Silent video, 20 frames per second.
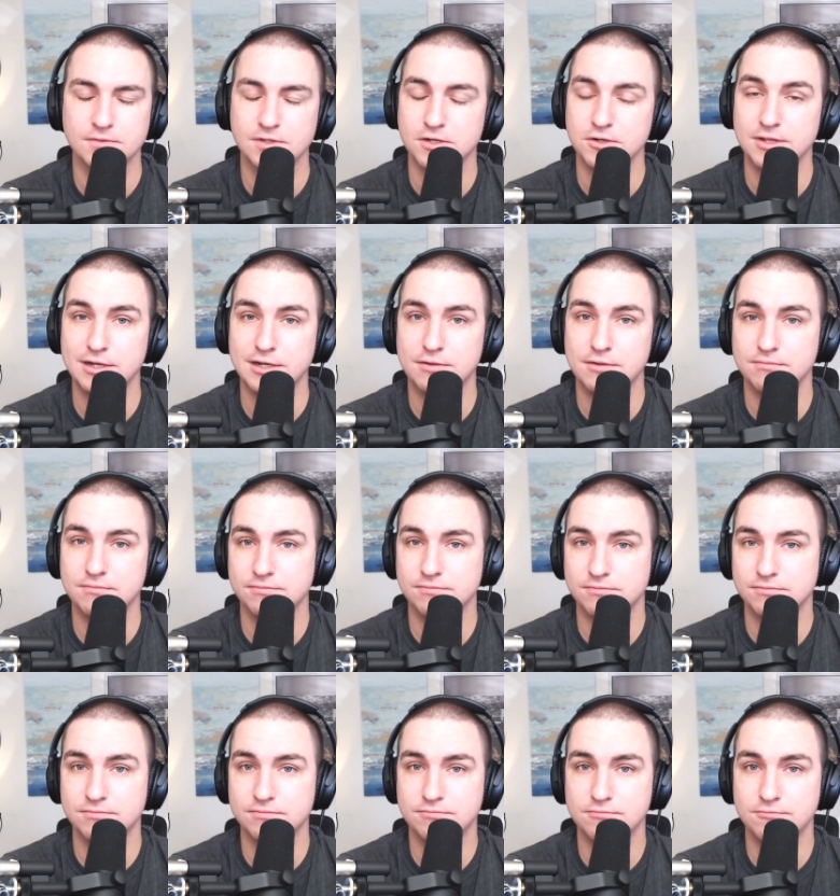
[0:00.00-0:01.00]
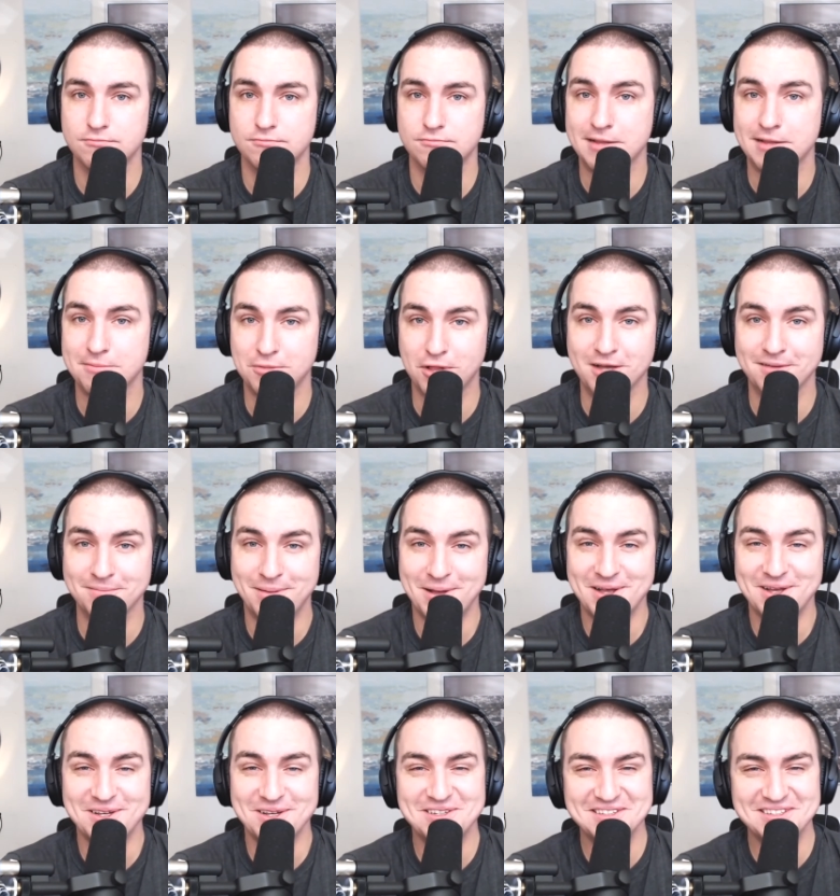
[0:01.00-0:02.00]
like writing blog
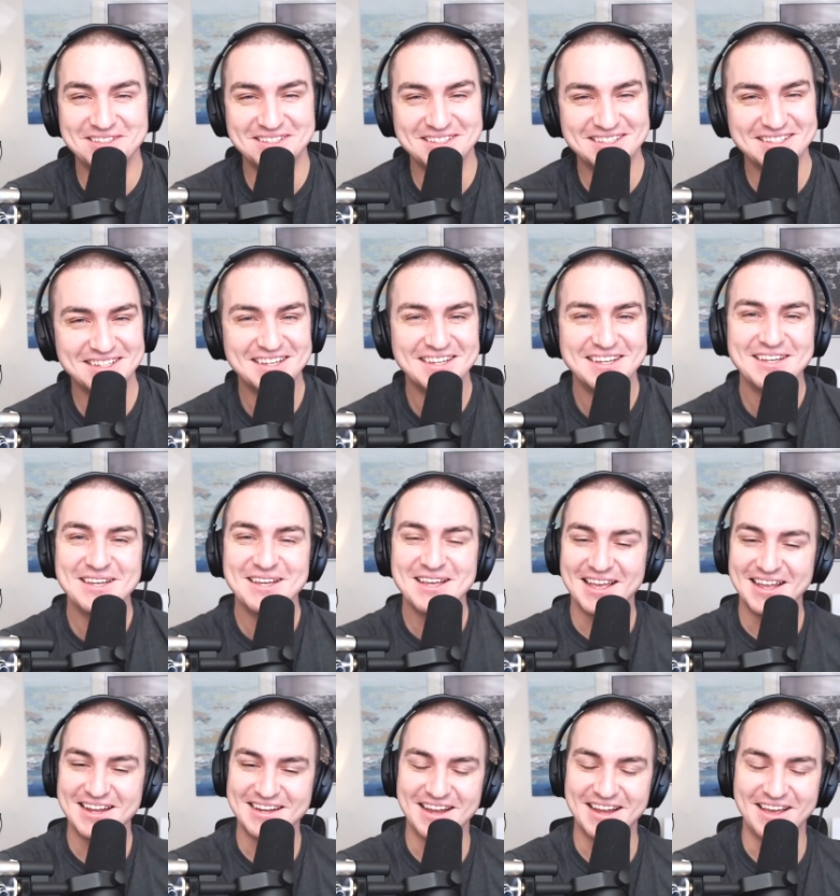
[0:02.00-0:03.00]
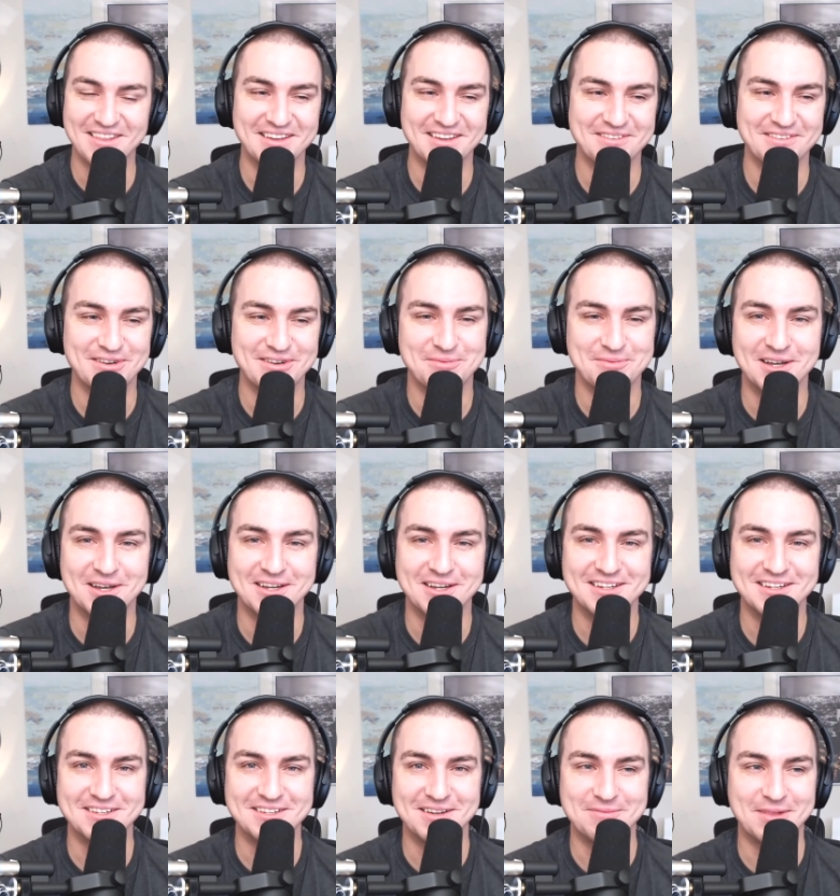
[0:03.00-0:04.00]
posts. And now that I'm
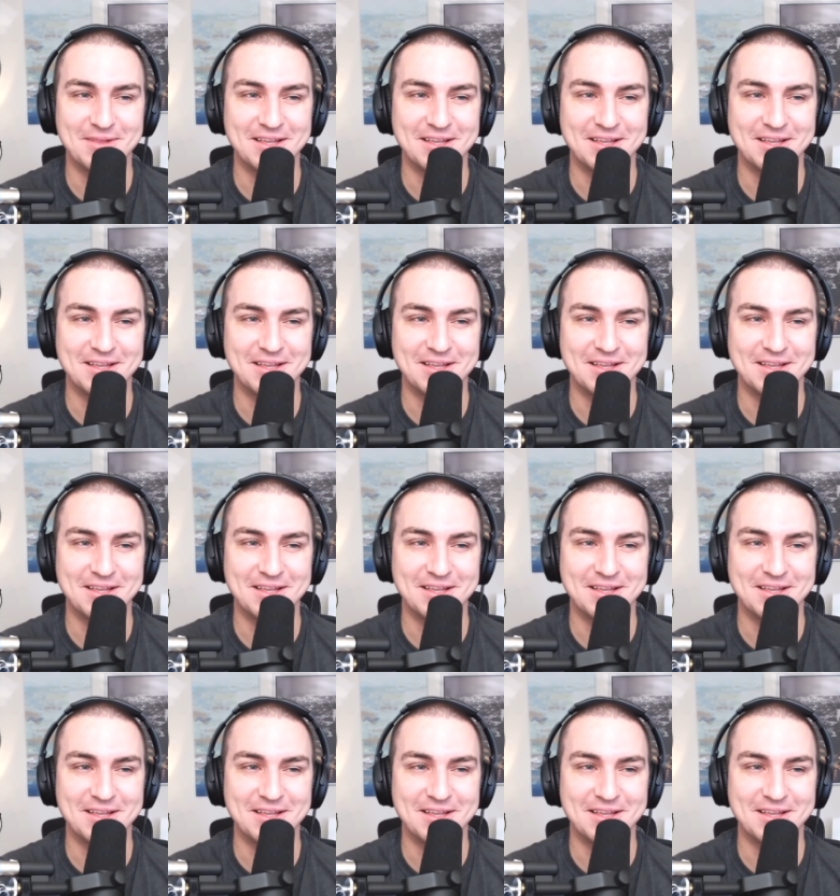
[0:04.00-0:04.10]
talking to you, I'm